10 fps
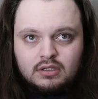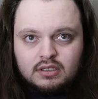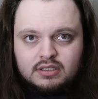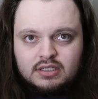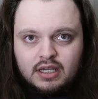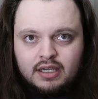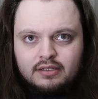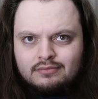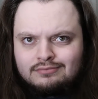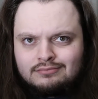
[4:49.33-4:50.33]
this
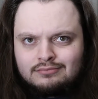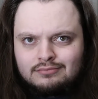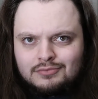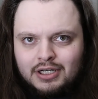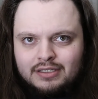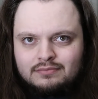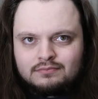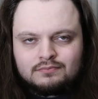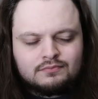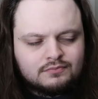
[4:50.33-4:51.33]
side, right?
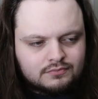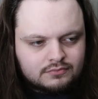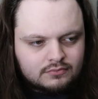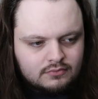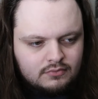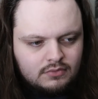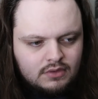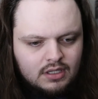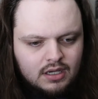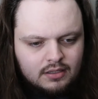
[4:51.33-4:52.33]

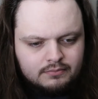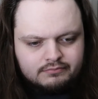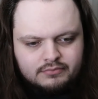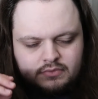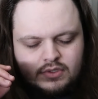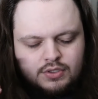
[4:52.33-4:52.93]
Um,